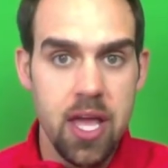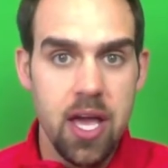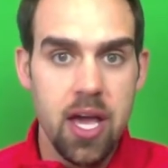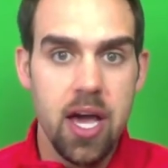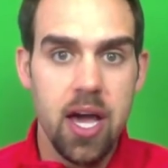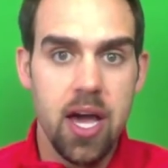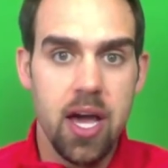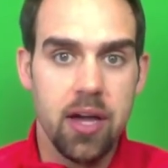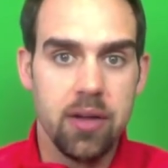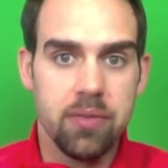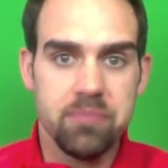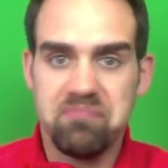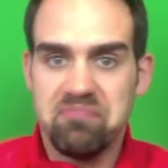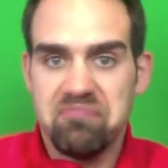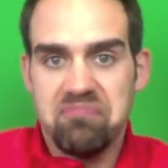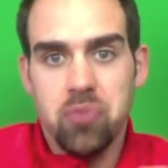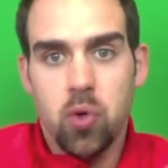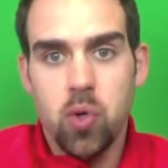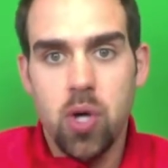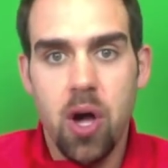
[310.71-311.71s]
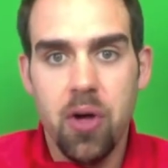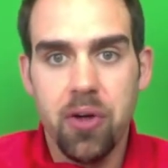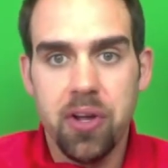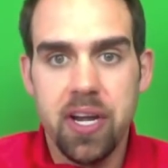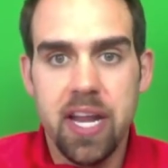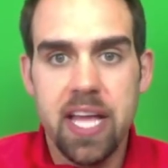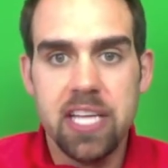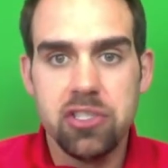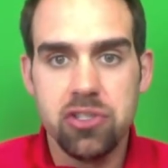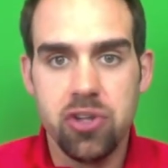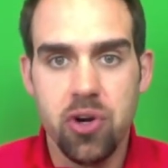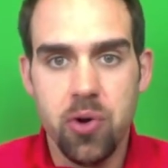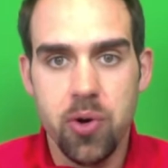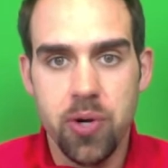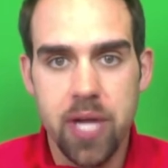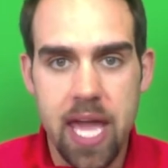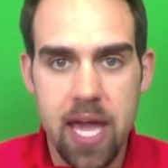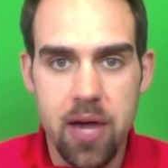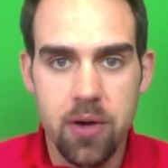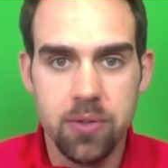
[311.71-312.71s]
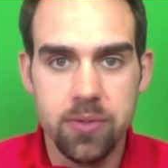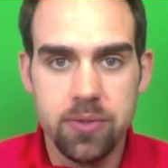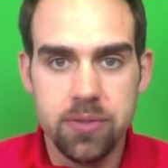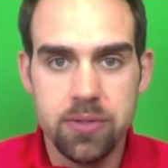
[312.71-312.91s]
We'll call it an escrow account.